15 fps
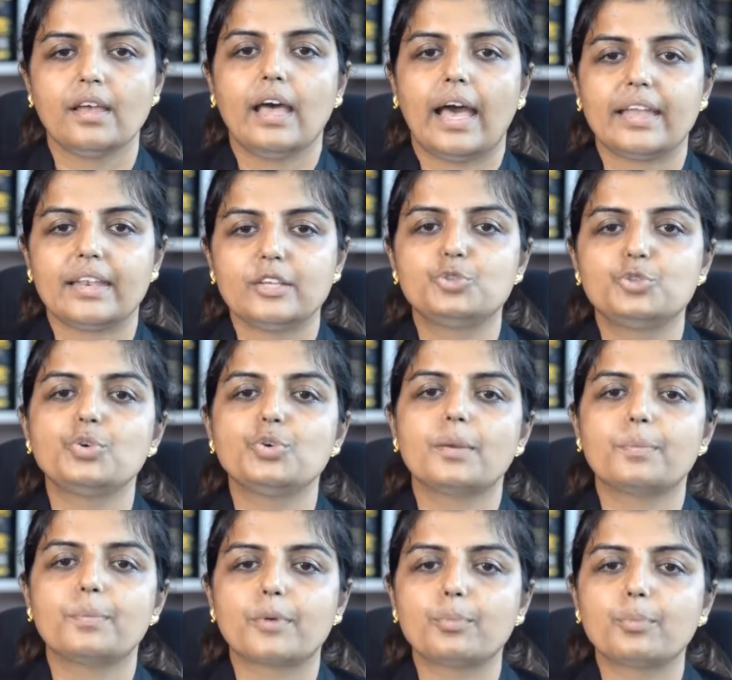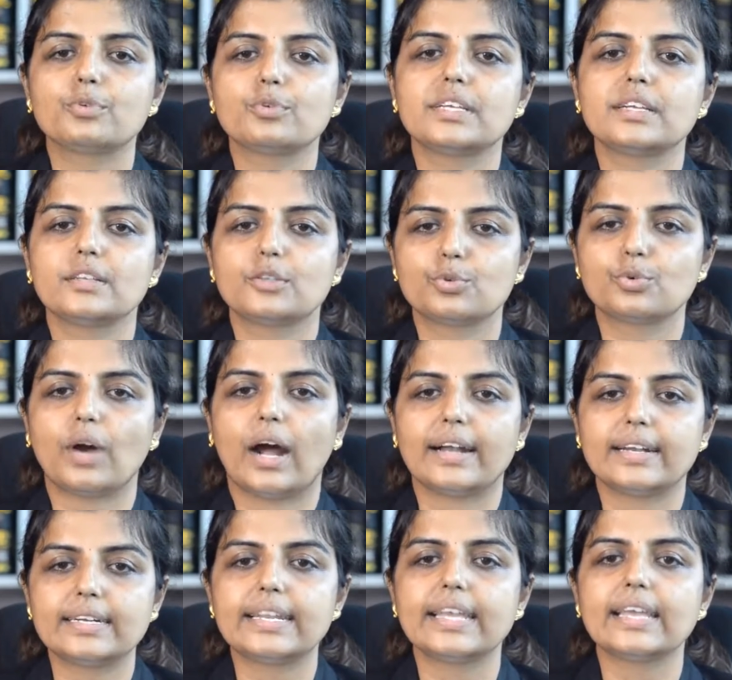An issuer proposing to
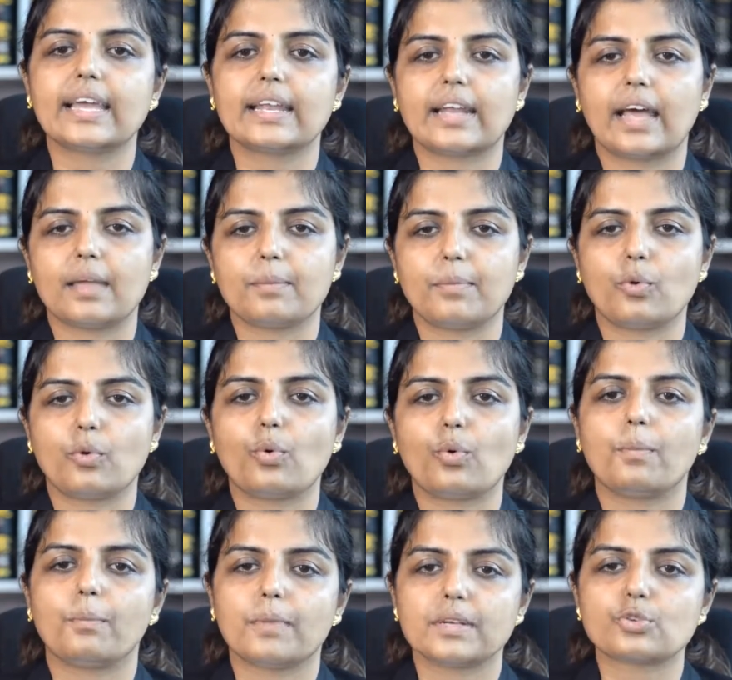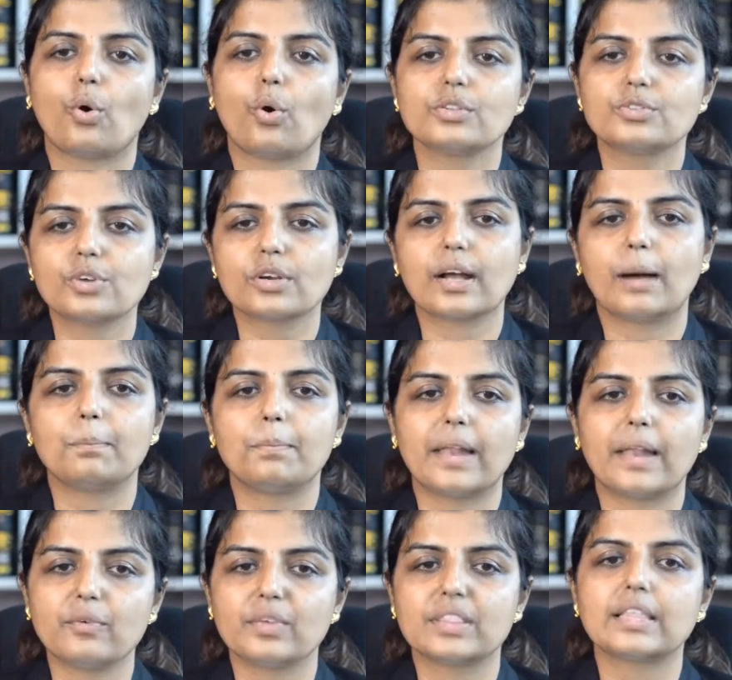undertake an IPO must also comply
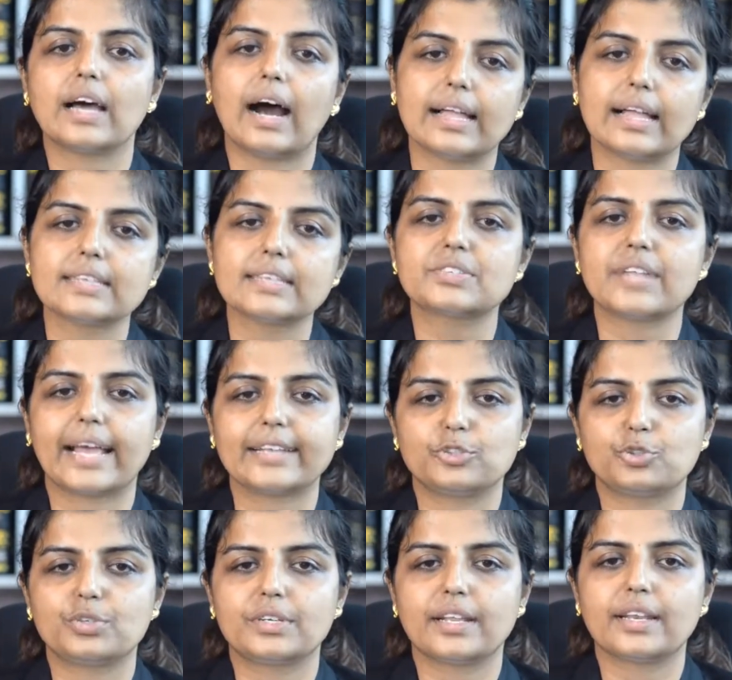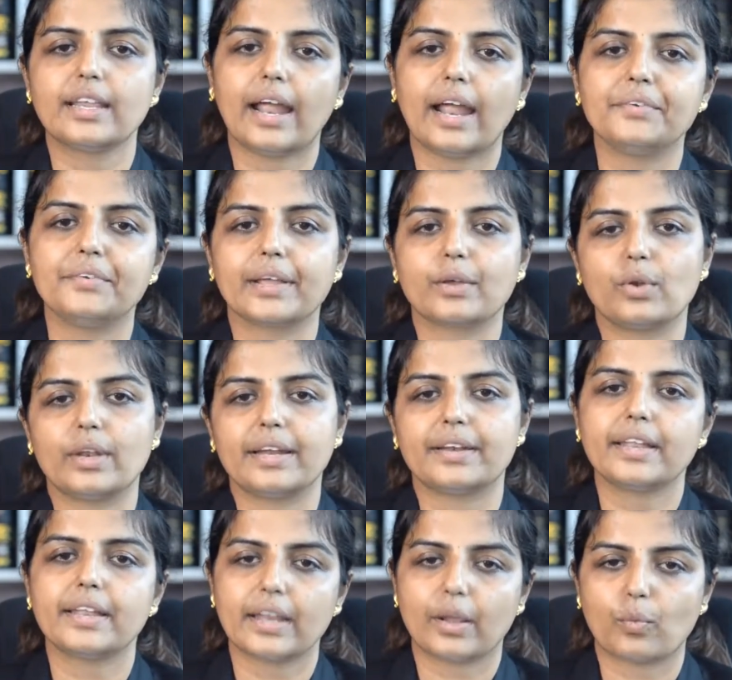with the other statutory and
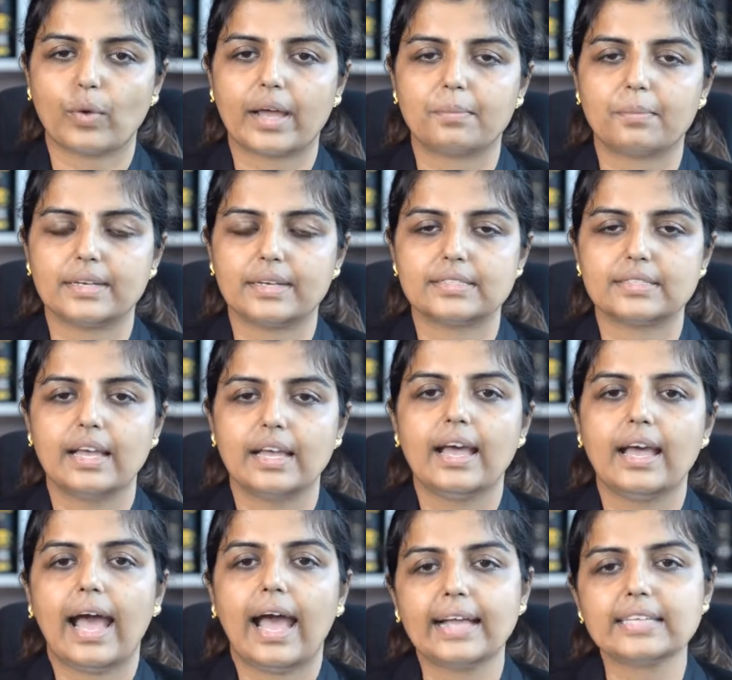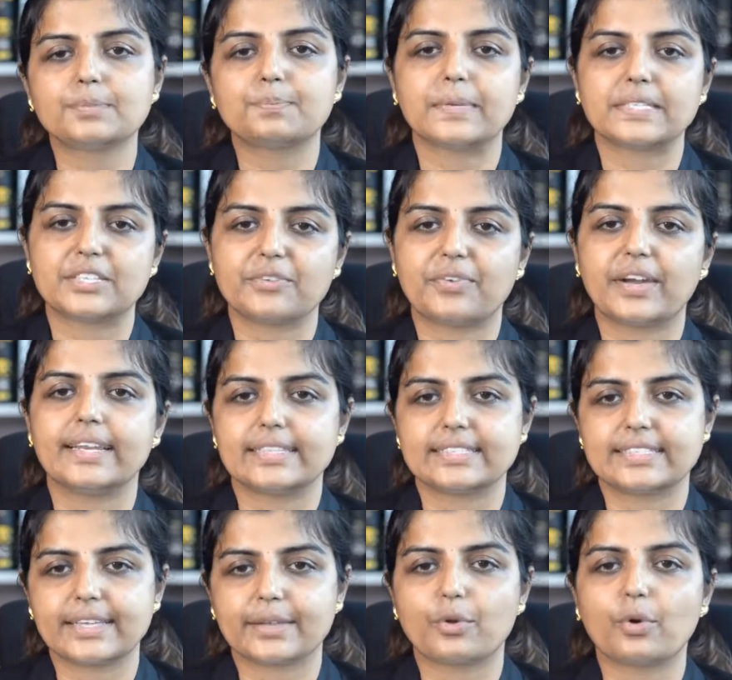regulatory requirements as specified in the
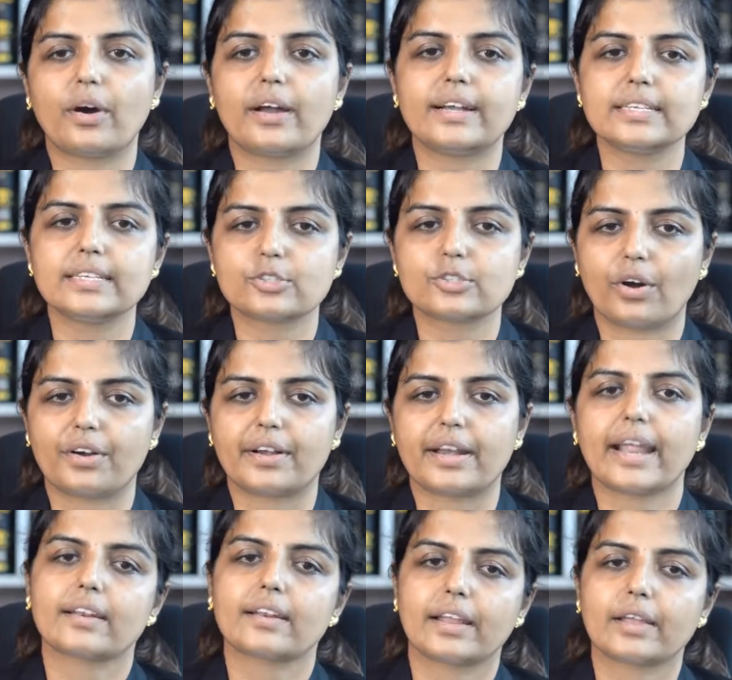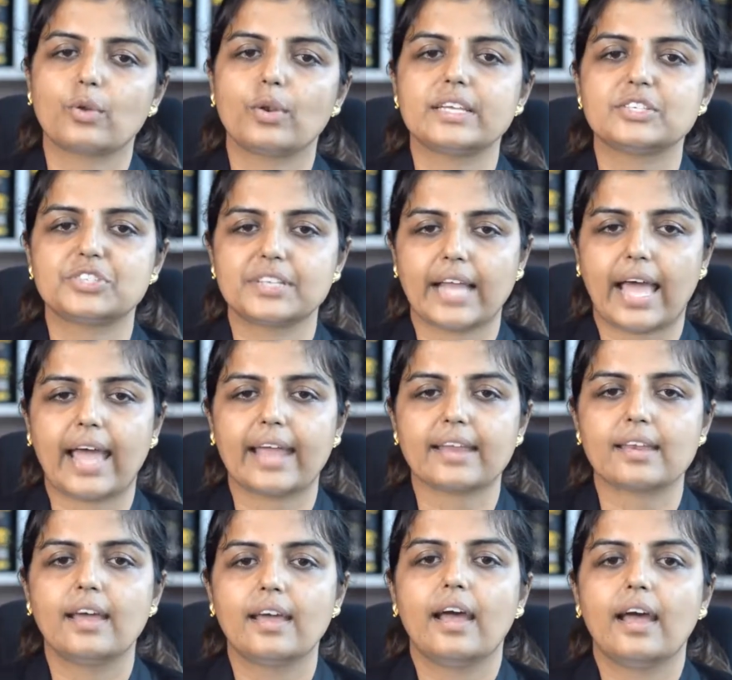Securities Contract Regulation Act
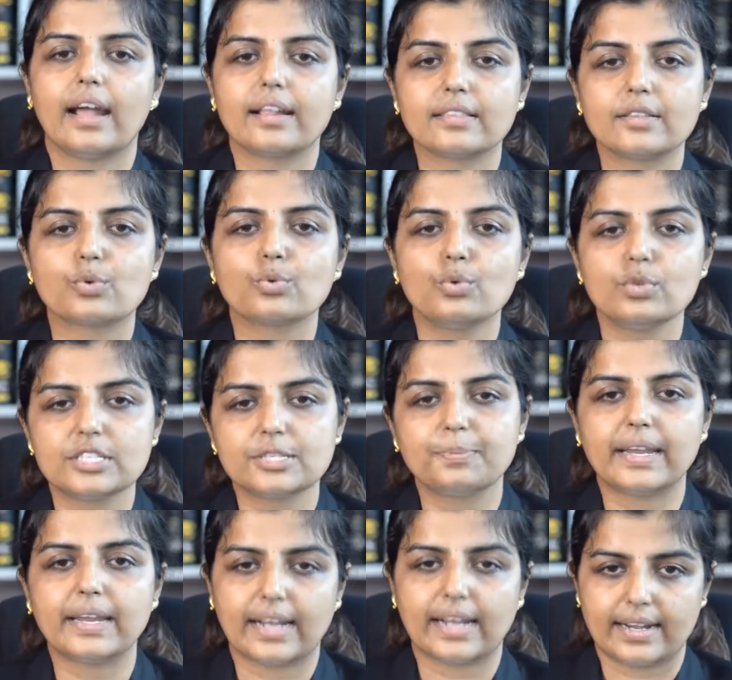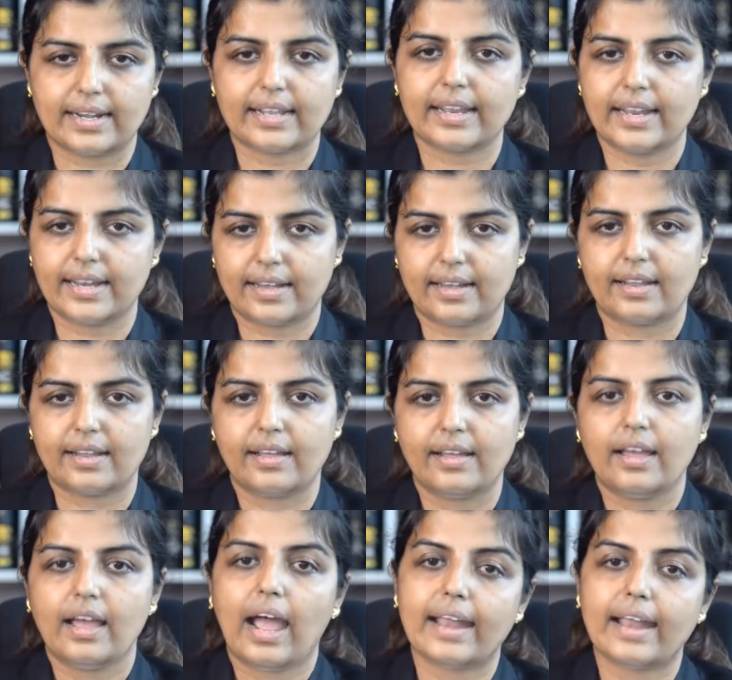and the rules made under it,
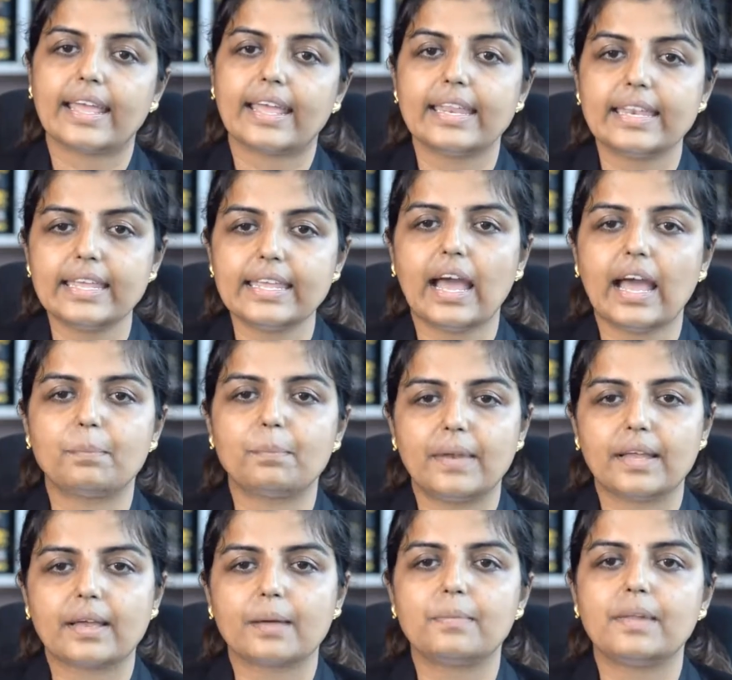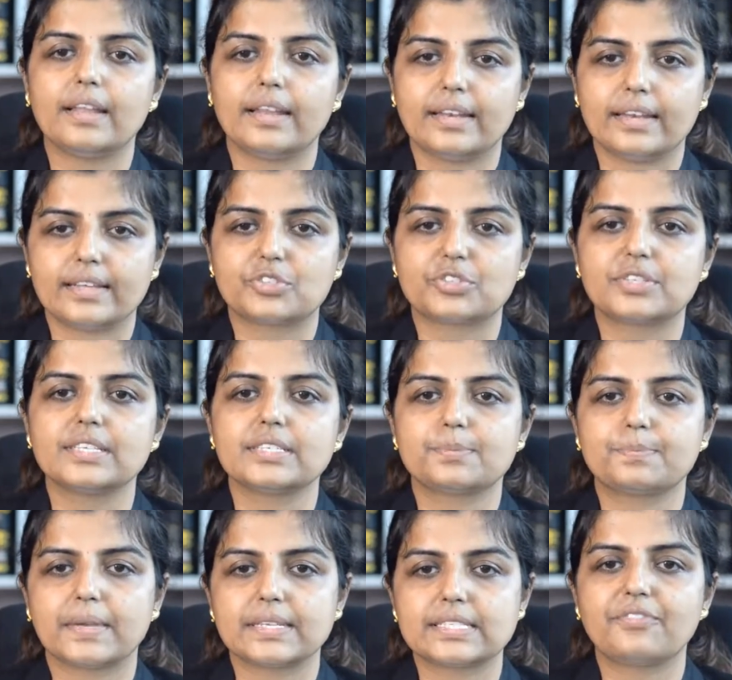and any applicable
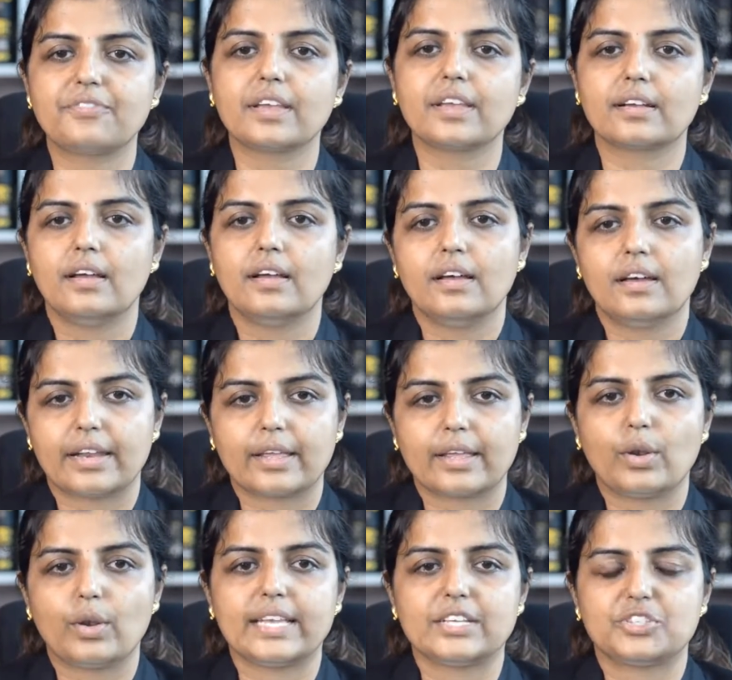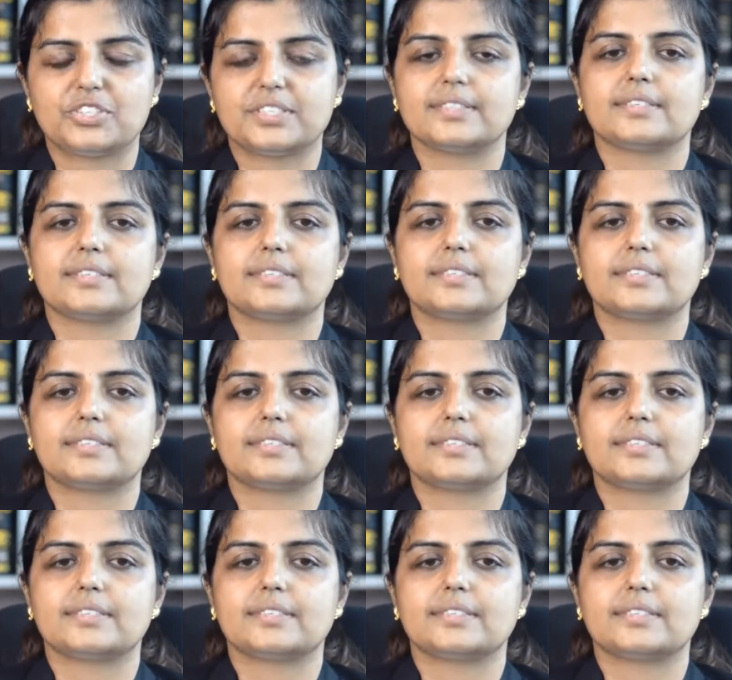industry-specific regulations.